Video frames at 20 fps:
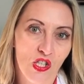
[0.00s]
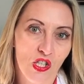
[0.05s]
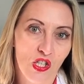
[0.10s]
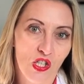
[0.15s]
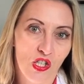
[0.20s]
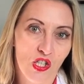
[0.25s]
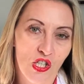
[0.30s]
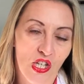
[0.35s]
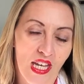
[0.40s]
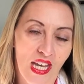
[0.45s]

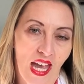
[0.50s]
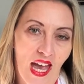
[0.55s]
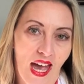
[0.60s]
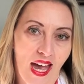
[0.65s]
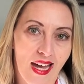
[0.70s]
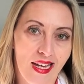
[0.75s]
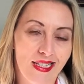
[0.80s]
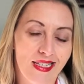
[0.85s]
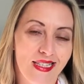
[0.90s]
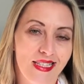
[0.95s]
she
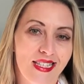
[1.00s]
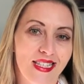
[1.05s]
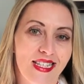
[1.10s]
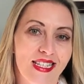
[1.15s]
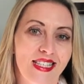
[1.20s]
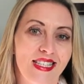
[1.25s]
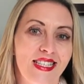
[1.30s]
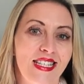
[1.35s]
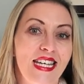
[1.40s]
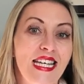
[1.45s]
had
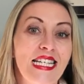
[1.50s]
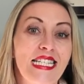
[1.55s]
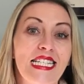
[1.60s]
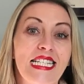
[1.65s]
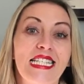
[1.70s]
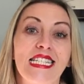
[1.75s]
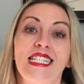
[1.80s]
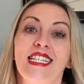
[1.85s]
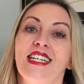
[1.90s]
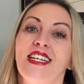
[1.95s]

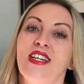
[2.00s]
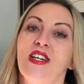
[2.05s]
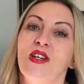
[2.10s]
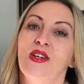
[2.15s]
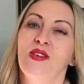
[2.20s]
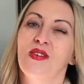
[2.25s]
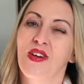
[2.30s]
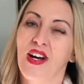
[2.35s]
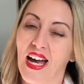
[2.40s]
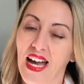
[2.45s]
succeeded
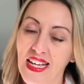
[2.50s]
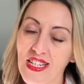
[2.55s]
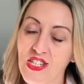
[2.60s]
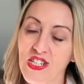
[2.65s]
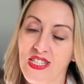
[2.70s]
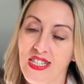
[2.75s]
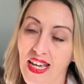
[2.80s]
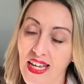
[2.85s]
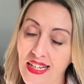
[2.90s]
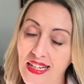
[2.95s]
well,
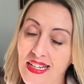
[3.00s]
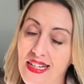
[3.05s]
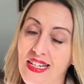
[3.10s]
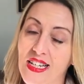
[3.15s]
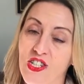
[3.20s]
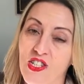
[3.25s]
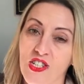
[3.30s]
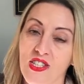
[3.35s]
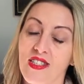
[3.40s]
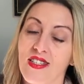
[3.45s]
actually,
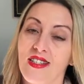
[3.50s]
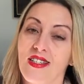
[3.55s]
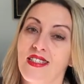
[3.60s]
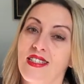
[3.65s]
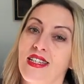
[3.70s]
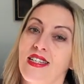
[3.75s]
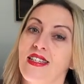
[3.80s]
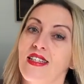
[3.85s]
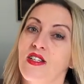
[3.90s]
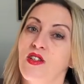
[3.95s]
technically, she
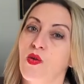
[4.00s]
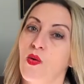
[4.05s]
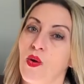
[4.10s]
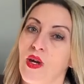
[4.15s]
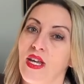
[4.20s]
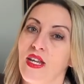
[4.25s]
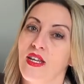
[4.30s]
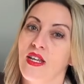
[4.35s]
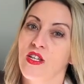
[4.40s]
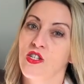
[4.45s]
succeeded
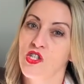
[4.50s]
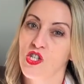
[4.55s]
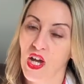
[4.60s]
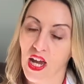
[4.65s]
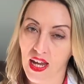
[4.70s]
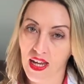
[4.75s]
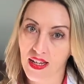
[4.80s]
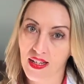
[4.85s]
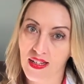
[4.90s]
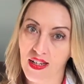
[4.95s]
Queen
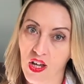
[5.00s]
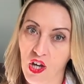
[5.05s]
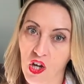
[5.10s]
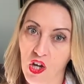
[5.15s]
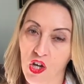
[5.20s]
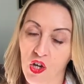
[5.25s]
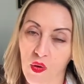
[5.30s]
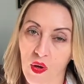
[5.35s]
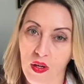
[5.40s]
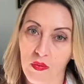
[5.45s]
Jane,
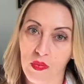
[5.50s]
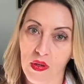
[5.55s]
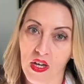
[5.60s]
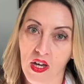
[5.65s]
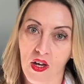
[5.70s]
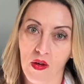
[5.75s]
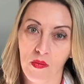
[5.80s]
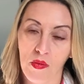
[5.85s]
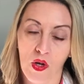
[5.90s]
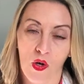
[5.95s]
who had
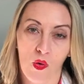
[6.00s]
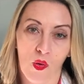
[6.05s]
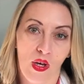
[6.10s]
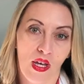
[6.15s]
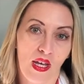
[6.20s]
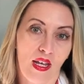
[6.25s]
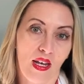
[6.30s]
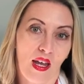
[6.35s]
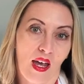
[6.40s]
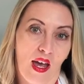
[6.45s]
become
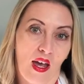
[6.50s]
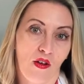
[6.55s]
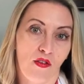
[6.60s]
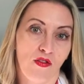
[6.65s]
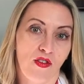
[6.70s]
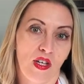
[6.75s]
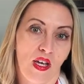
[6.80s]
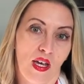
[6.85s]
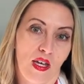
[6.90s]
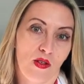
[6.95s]
Queen
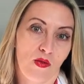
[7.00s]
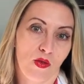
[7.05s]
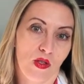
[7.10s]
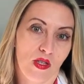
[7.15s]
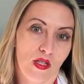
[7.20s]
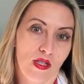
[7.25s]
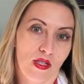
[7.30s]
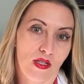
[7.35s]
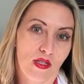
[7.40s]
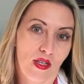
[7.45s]
after Edward
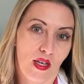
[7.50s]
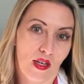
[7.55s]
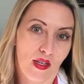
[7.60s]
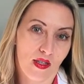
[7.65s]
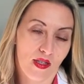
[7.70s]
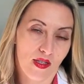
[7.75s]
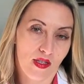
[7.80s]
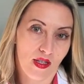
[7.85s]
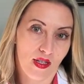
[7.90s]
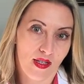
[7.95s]

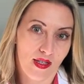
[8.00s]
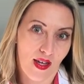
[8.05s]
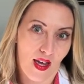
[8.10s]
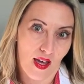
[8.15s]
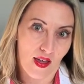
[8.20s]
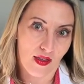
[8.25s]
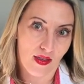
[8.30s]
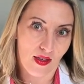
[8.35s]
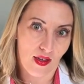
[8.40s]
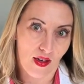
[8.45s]
VI's
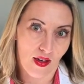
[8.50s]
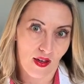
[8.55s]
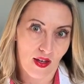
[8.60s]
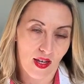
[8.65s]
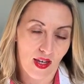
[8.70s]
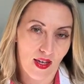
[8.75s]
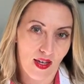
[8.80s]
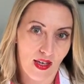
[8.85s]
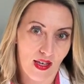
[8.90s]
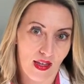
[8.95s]
death
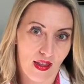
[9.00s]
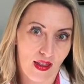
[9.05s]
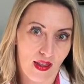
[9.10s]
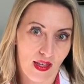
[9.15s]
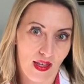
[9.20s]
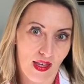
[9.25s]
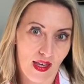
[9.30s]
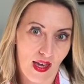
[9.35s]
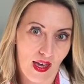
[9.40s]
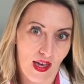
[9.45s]
earlier in the
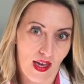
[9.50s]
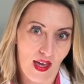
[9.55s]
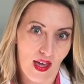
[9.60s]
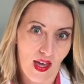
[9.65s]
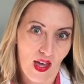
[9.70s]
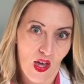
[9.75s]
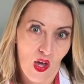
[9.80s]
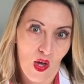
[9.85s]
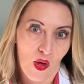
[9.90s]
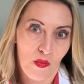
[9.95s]
year.
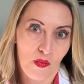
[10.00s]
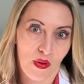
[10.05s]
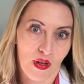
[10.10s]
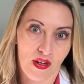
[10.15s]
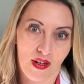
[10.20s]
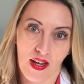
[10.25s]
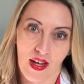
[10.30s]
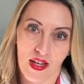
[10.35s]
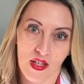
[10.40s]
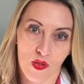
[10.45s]

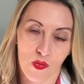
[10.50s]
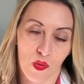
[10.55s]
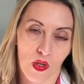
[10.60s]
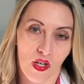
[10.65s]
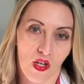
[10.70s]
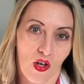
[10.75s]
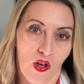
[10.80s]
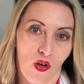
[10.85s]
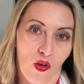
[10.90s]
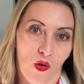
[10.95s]
But as we
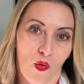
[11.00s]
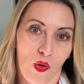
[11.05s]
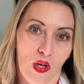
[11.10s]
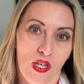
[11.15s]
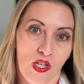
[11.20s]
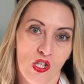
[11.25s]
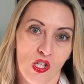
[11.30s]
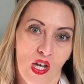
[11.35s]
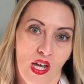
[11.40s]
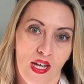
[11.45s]
know,
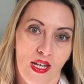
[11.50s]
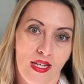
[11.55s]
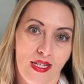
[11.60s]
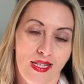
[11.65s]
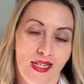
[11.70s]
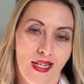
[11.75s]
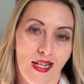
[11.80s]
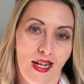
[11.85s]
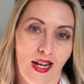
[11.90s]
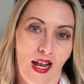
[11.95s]
Queen Jane
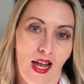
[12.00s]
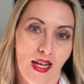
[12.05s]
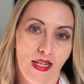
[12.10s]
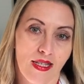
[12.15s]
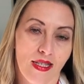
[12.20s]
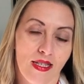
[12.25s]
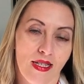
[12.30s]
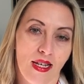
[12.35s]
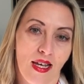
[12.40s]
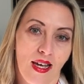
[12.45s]
didn't
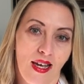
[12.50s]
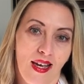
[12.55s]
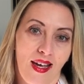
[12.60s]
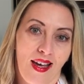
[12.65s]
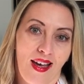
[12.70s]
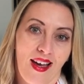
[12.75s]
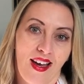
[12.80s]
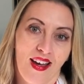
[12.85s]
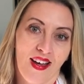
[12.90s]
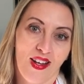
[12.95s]
last
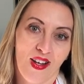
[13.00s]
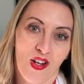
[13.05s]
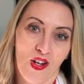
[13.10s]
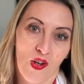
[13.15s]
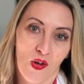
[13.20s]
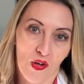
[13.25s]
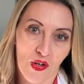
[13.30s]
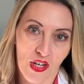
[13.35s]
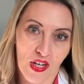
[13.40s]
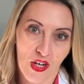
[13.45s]
uh,
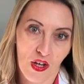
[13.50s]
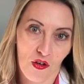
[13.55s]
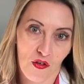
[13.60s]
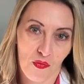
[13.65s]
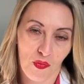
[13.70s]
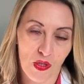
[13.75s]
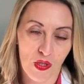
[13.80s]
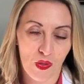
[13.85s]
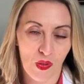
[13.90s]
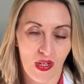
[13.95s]
long enough
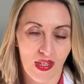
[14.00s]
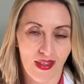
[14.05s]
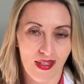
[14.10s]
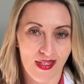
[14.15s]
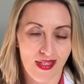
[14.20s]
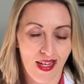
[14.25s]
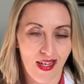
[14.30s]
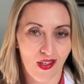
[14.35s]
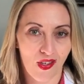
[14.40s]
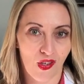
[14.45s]
between the
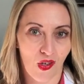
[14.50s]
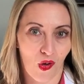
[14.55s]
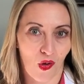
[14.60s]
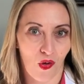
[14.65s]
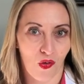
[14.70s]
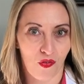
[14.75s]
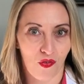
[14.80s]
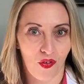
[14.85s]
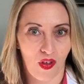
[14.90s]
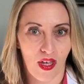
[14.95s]
death
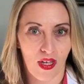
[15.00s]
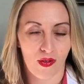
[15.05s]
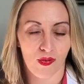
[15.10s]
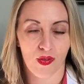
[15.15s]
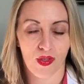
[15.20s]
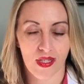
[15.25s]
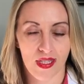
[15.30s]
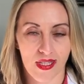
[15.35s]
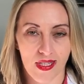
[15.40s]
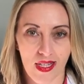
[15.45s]
of
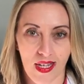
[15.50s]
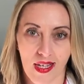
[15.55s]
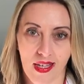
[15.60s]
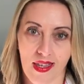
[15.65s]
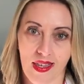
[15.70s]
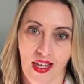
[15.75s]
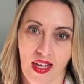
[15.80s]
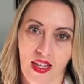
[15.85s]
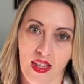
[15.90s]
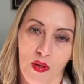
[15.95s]
Edward VI
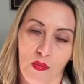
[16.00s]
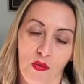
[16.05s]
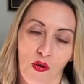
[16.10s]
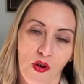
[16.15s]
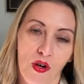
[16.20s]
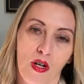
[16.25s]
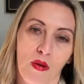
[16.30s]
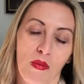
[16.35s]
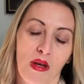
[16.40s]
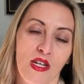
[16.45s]
and the
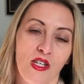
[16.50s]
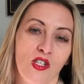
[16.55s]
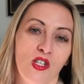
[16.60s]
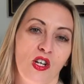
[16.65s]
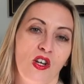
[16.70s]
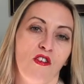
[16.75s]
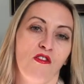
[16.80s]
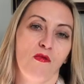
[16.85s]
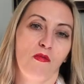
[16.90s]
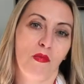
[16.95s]

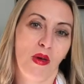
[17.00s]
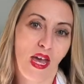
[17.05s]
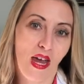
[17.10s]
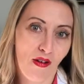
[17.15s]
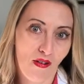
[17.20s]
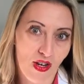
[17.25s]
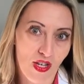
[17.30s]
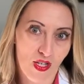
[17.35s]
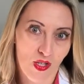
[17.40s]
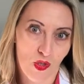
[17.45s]
proclamation of
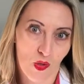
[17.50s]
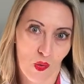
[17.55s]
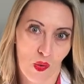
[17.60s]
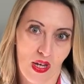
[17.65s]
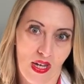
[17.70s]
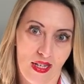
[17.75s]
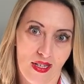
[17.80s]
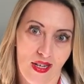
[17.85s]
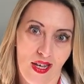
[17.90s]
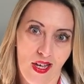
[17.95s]
Mary as
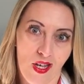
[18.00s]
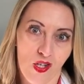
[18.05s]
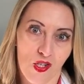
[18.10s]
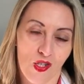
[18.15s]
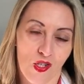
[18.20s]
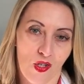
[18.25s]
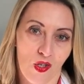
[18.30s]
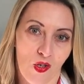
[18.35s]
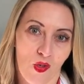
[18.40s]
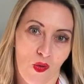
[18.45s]
Queen
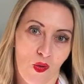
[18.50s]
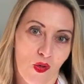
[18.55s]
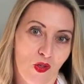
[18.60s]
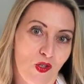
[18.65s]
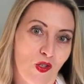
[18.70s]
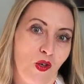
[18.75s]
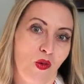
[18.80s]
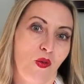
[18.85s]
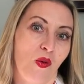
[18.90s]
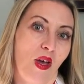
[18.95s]
to
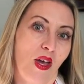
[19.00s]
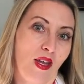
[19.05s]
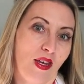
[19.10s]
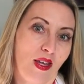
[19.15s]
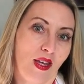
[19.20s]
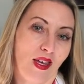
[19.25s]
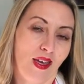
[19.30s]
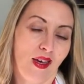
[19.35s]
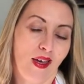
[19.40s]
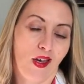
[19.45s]
do
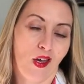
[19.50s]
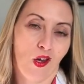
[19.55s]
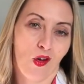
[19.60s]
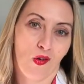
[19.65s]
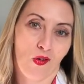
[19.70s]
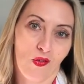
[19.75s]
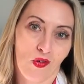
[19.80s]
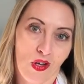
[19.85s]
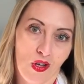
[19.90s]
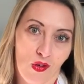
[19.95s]
any
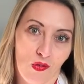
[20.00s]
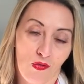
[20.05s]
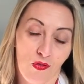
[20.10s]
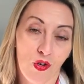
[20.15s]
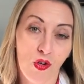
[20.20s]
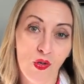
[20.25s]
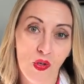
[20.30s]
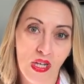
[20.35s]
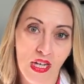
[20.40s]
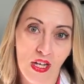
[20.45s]
real
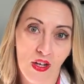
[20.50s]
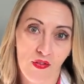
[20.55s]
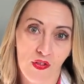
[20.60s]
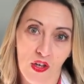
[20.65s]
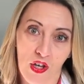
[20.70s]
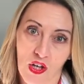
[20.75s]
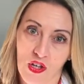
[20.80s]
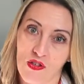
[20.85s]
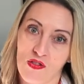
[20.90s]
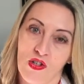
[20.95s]
ruling of the
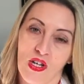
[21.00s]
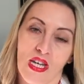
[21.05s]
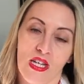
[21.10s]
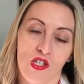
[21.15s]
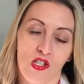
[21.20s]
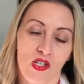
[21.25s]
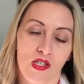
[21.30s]
country, and she